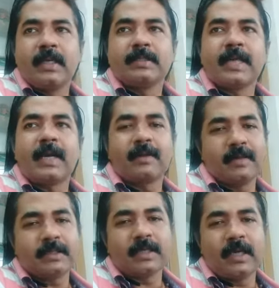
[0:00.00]

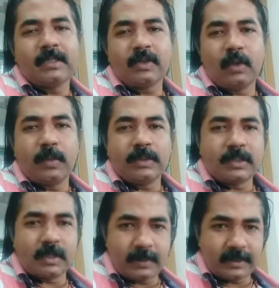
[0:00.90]
Saturn Dasha is always
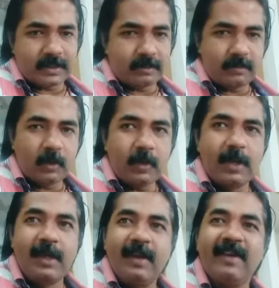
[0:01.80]
troublesome.
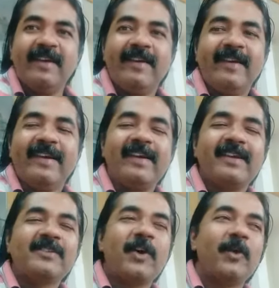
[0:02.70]
Okay, it
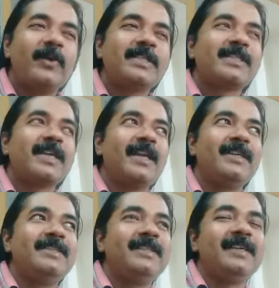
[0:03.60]
is always
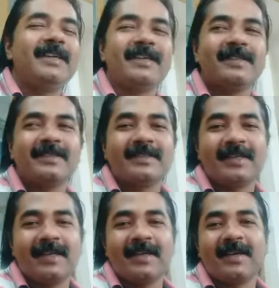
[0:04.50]
challenging. It is
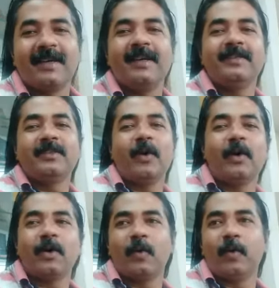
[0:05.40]

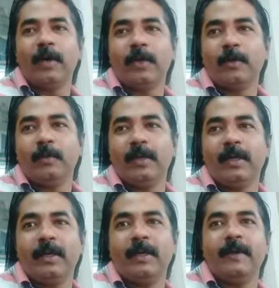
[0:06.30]
not going to
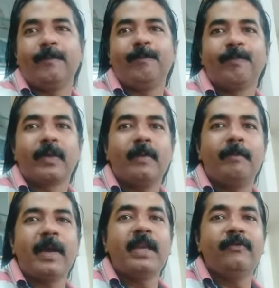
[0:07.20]
be
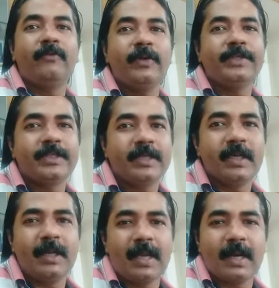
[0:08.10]

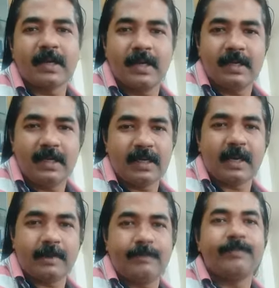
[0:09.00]
beneficial at any
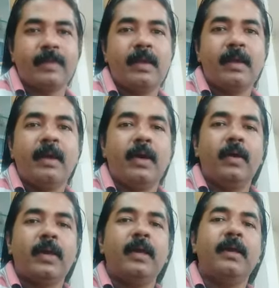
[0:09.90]
time.
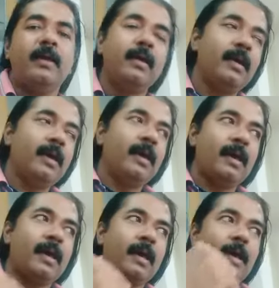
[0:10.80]
Okay,
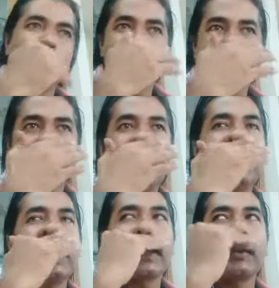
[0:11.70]
it
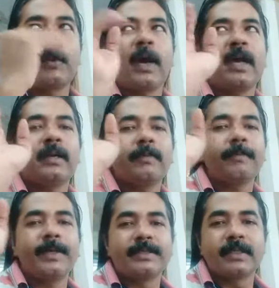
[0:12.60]
will require
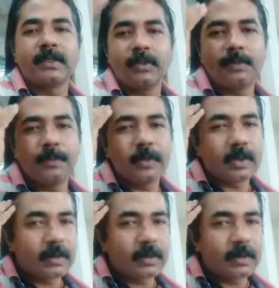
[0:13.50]
person to put